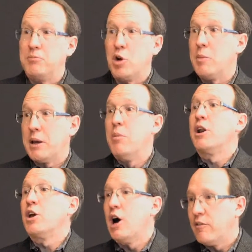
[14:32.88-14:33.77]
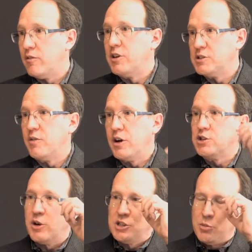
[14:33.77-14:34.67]
make money off of this
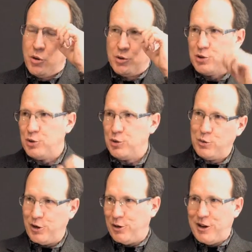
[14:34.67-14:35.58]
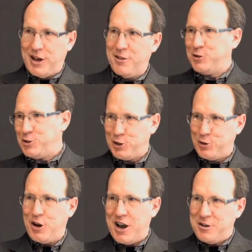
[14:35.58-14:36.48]
venture, as opposed to, hey, this is a
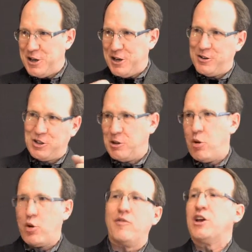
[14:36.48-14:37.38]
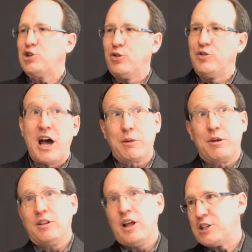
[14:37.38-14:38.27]
great idea, this is a motivational
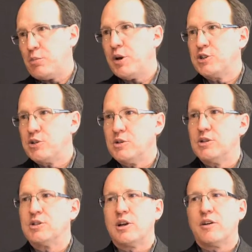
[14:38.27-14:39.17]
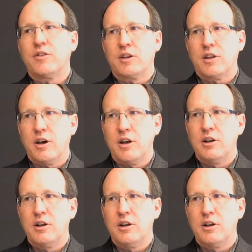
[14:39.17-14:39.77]
document, lots of pictures and stuff like that.